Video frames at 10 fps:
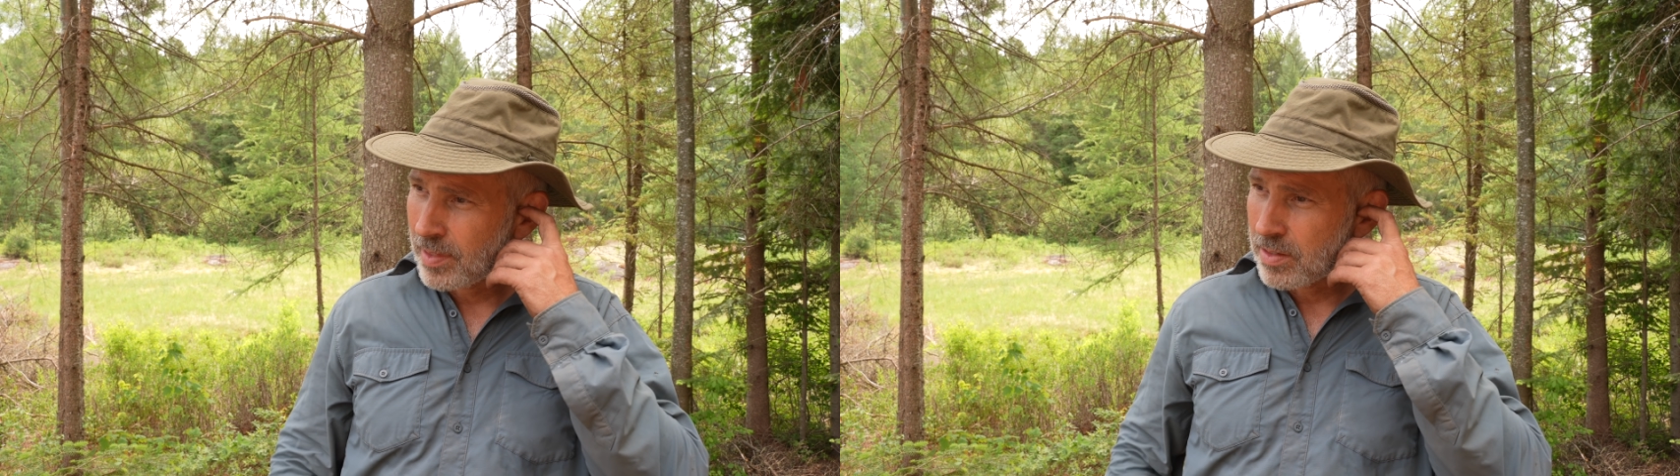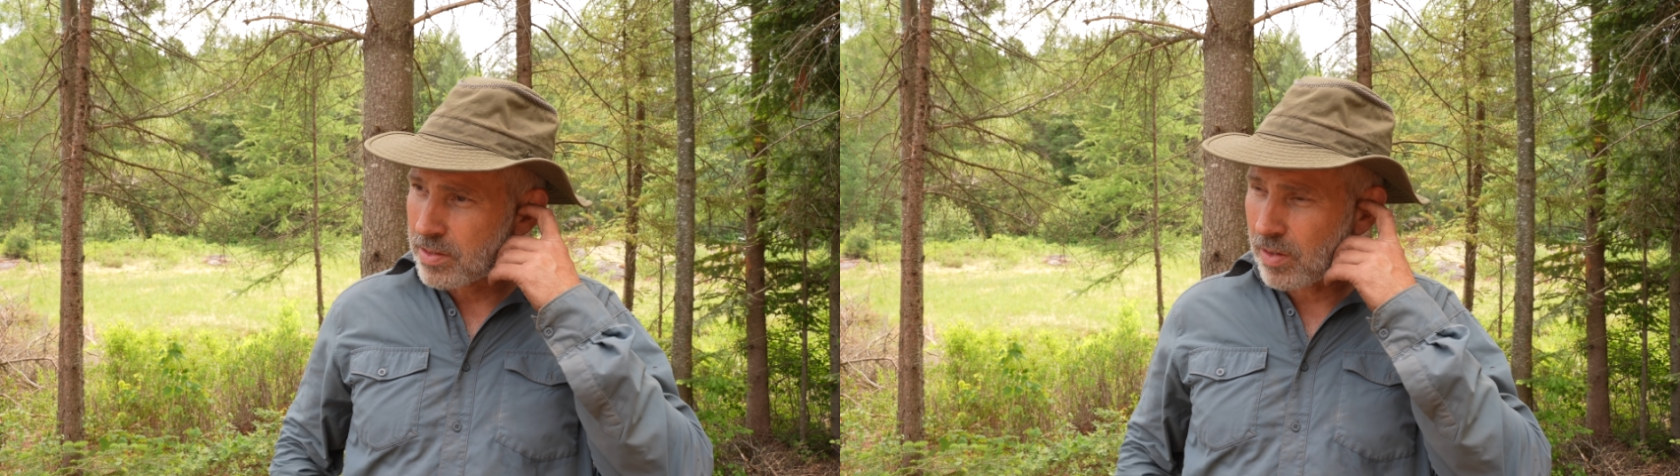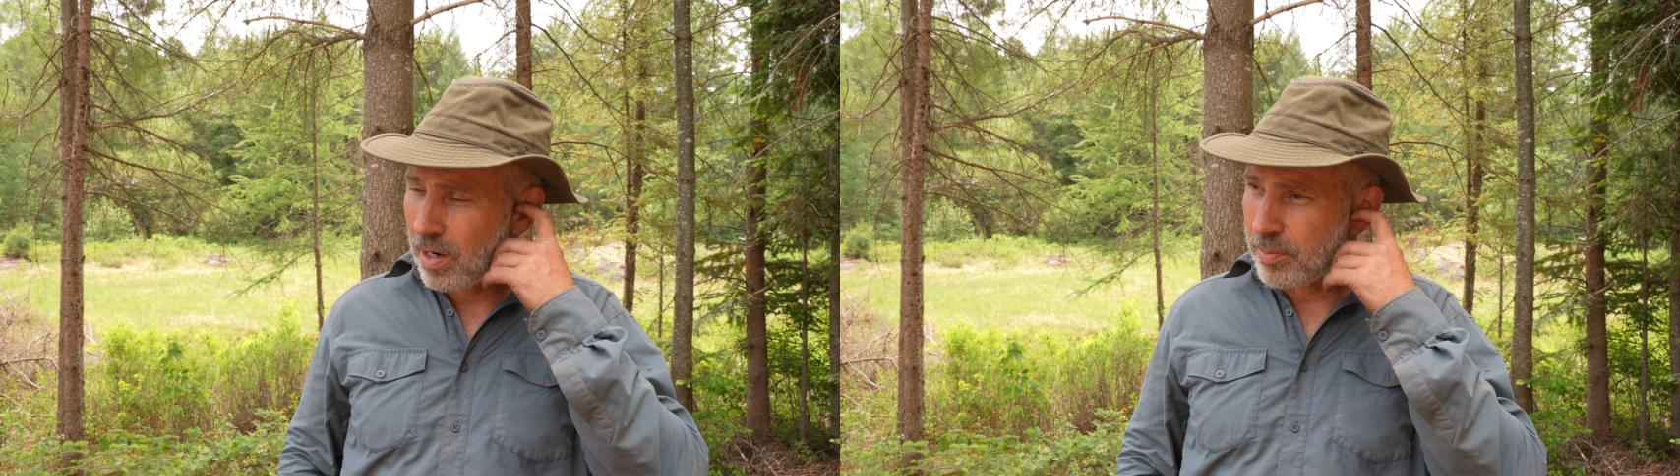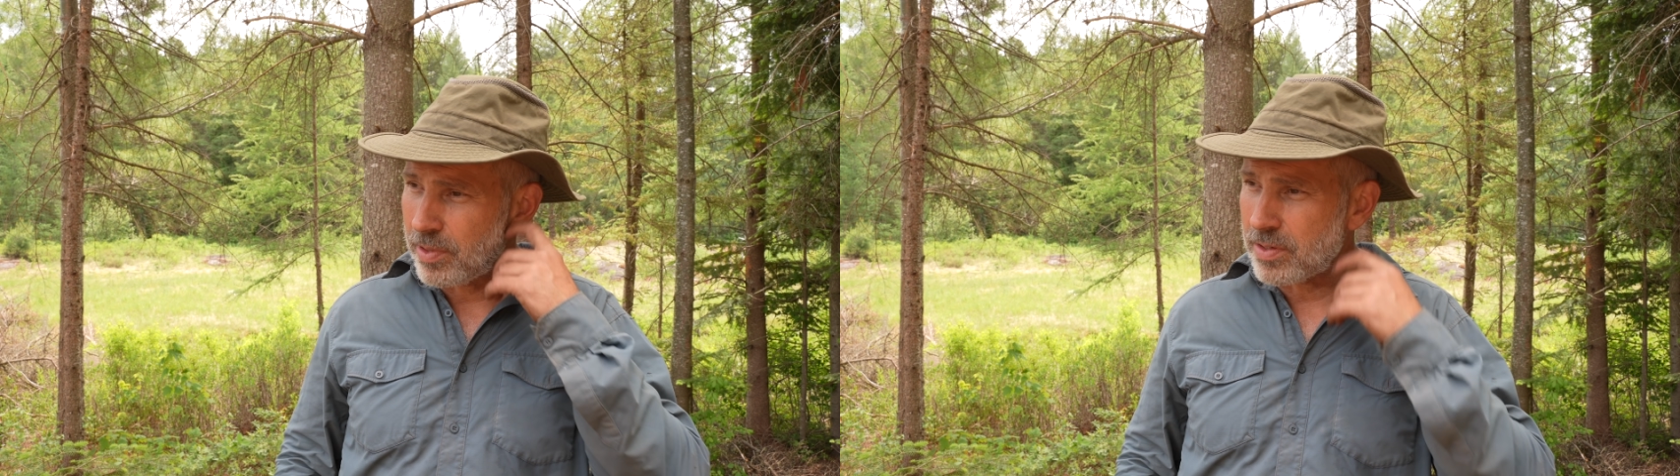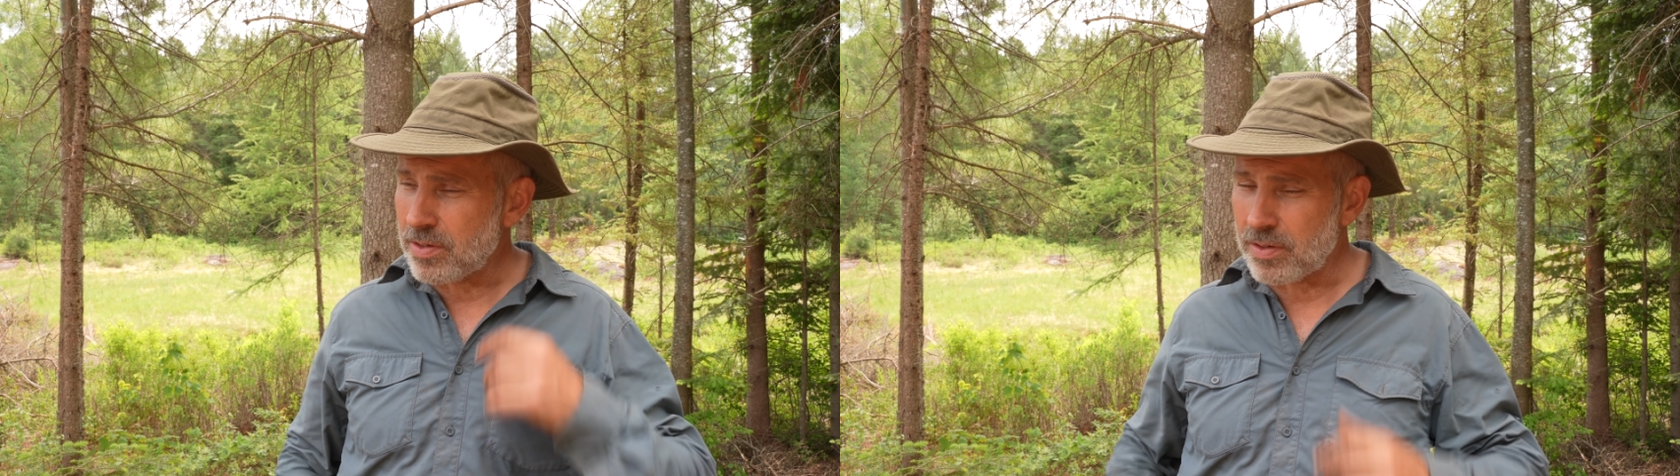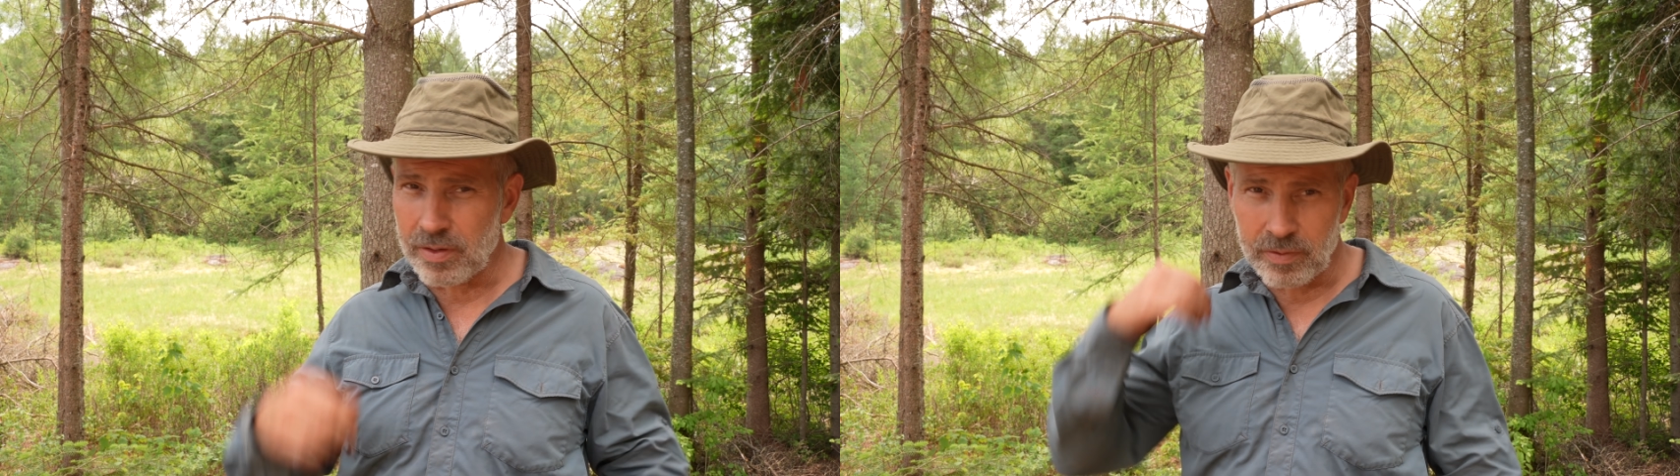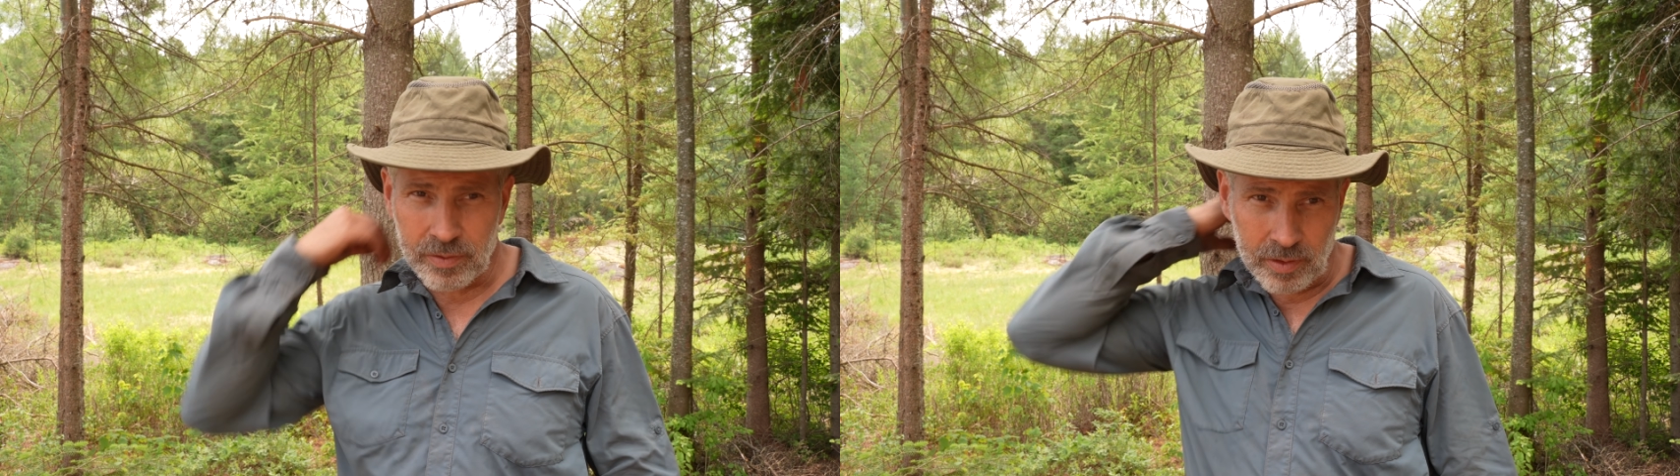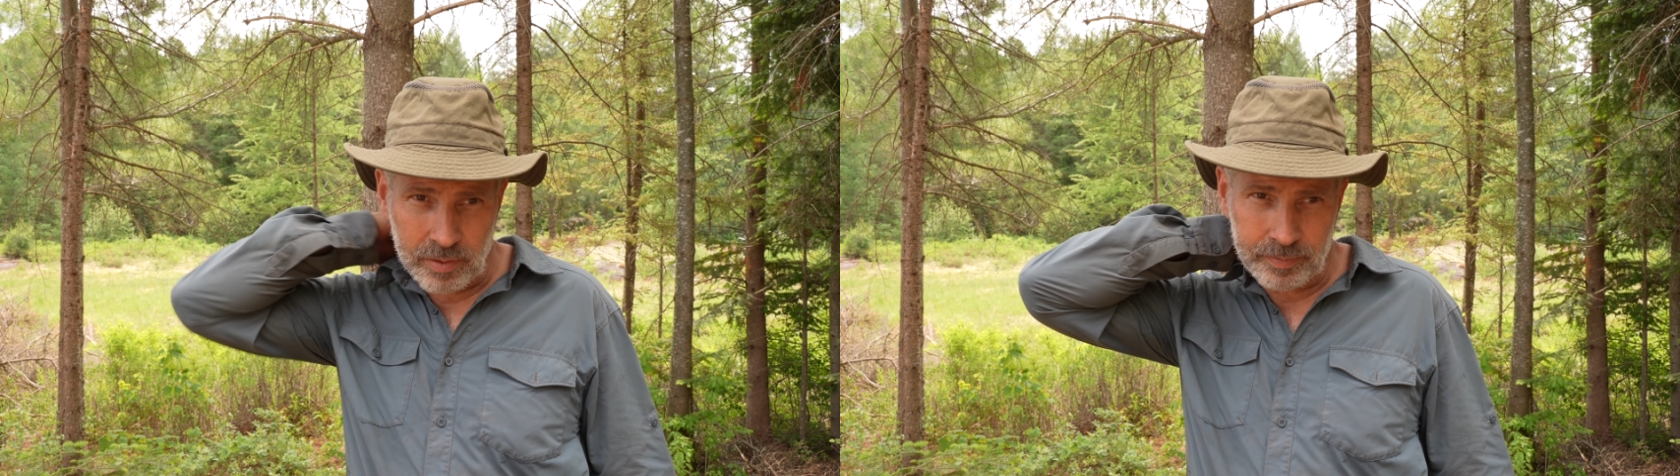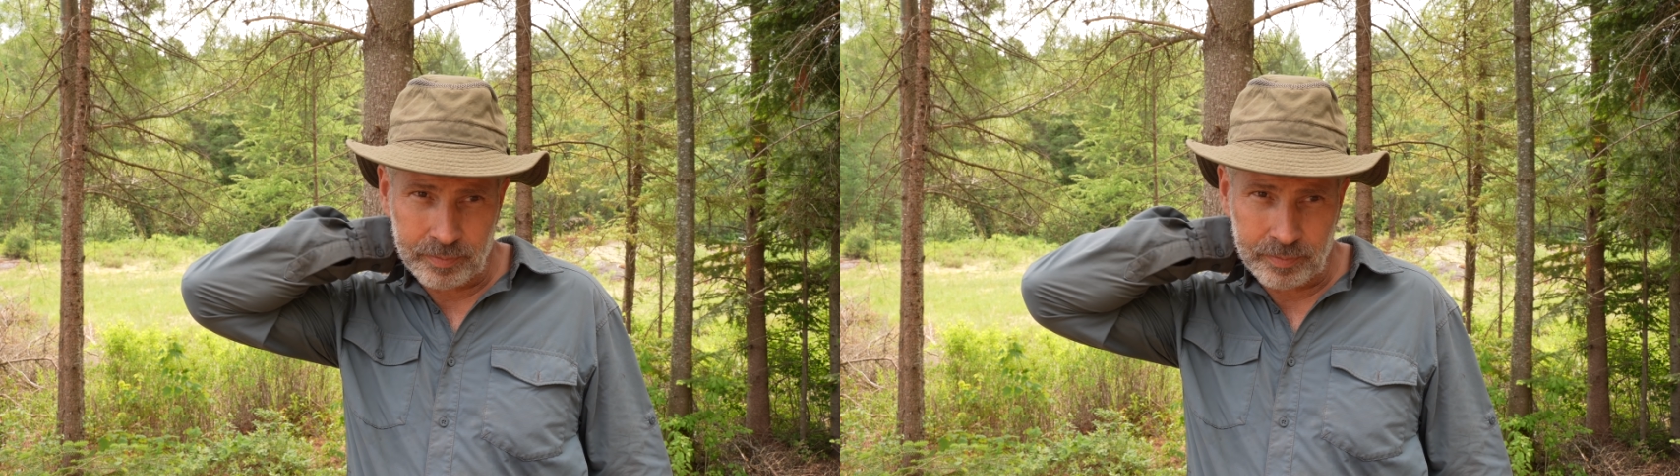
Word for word: scrap pieces of uh,